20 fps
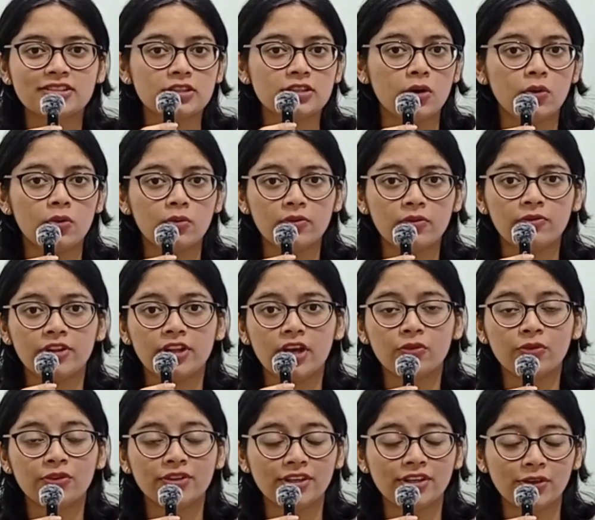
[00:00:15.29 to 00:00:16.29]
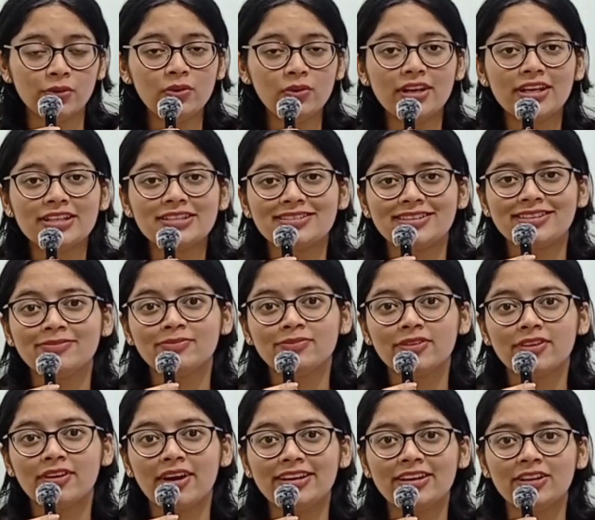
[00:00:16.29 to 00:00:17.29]
So without further ado, let's
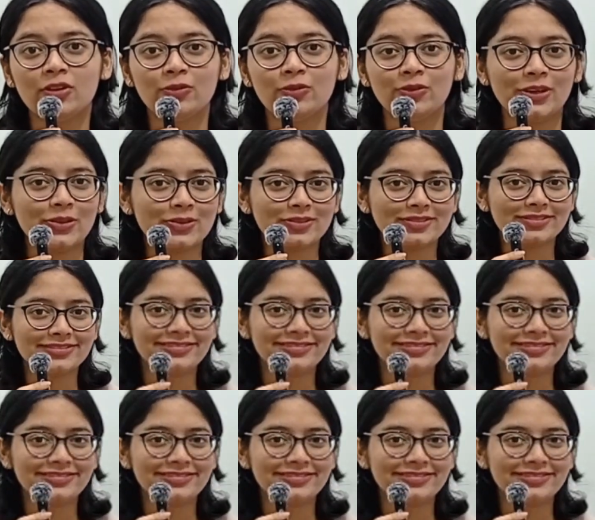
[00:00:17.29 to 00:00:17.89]
run right in the video.